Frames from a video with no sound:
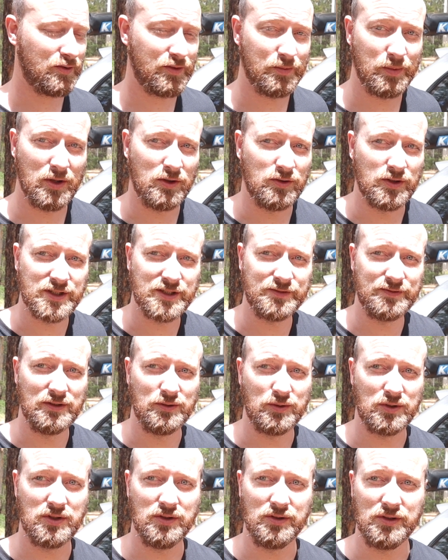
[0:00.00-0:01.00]
The polarizing
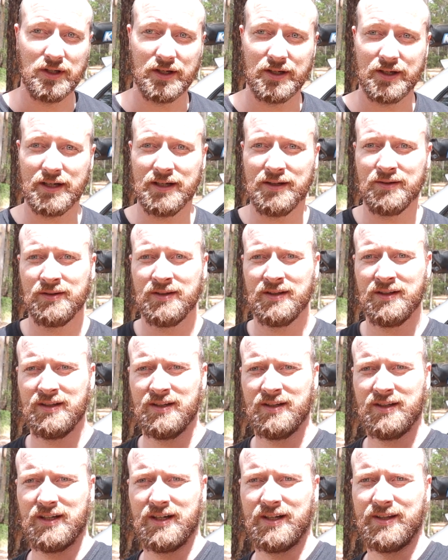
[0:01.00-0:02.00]
filter couldn't cut it out,
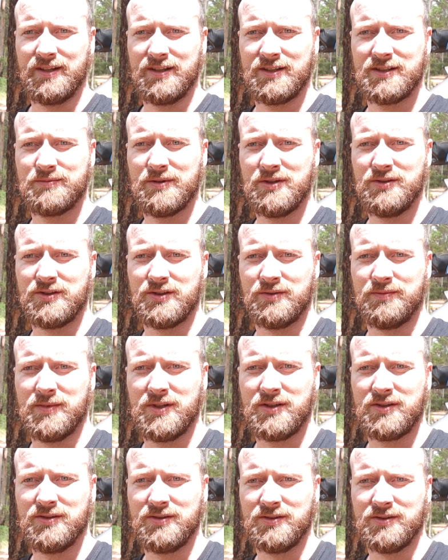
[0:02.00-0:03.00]
and the exposure,
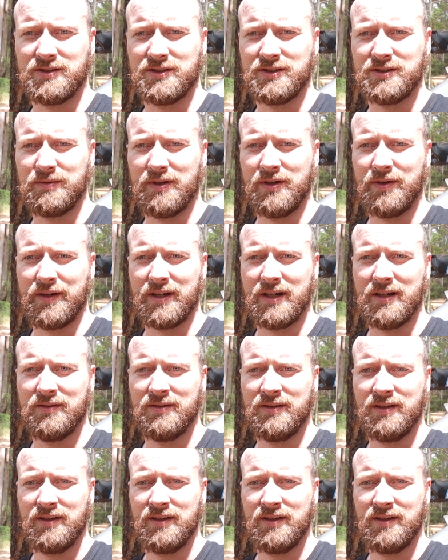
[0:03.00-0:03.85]
my goodness, it's blowing out.